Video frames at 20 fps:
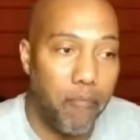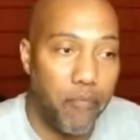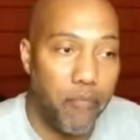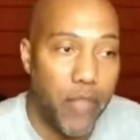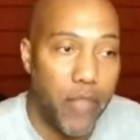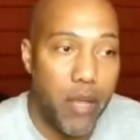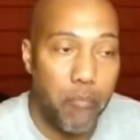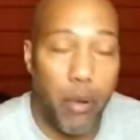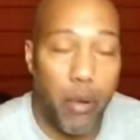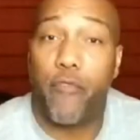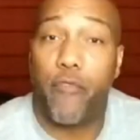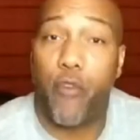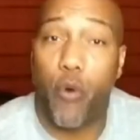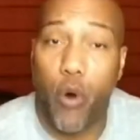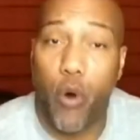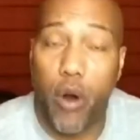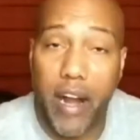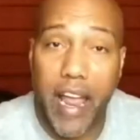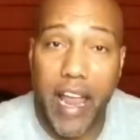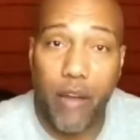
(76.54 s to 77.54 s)
But
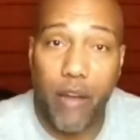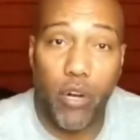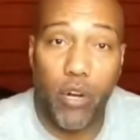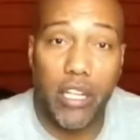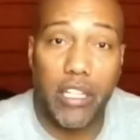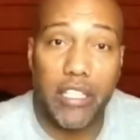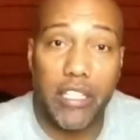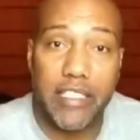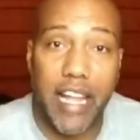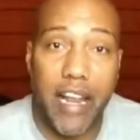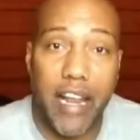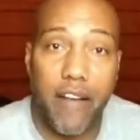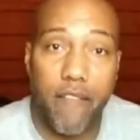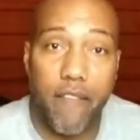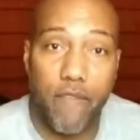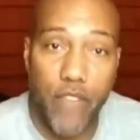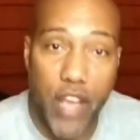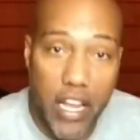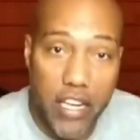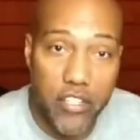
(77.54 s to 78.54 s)
for a real estate
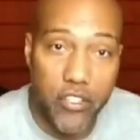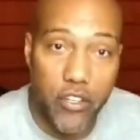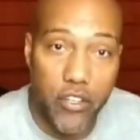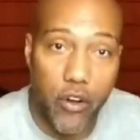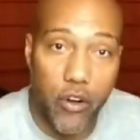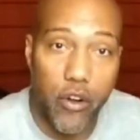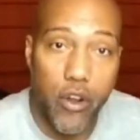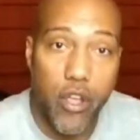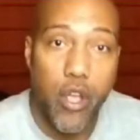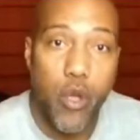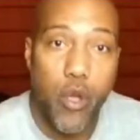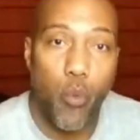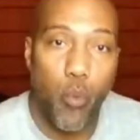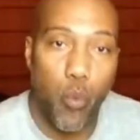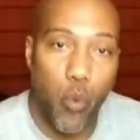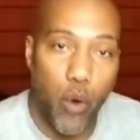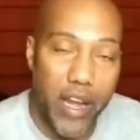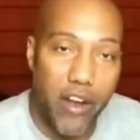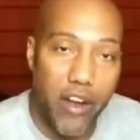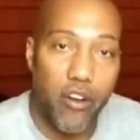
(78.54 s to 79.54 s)
investor,
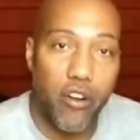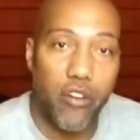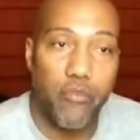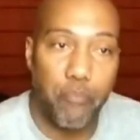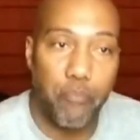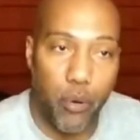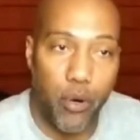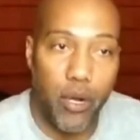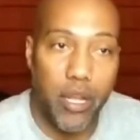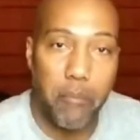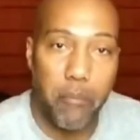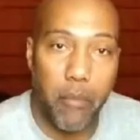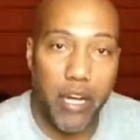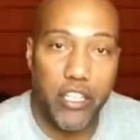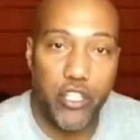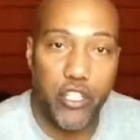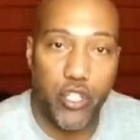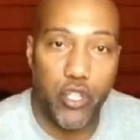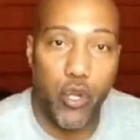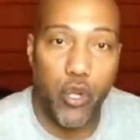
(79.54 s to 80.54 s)
we're pretty much
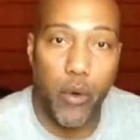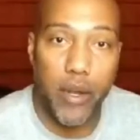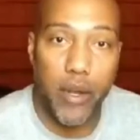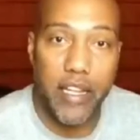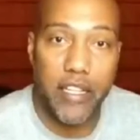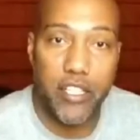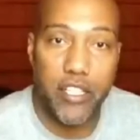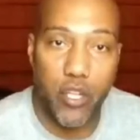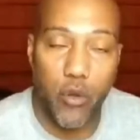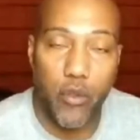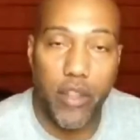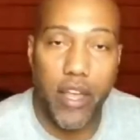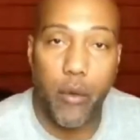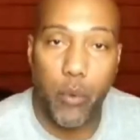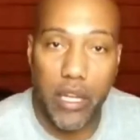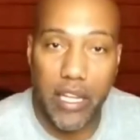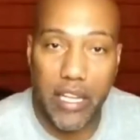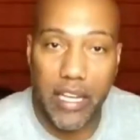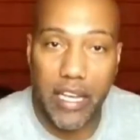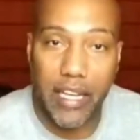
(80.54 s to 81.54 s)
doing it so that we can
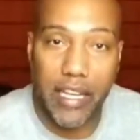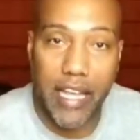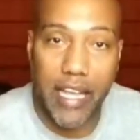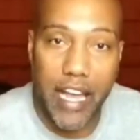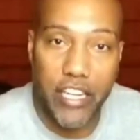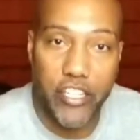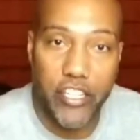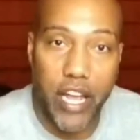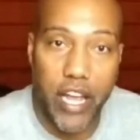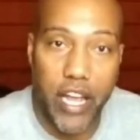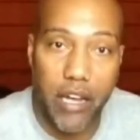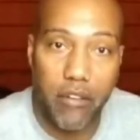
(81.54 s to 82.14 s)
get cash out.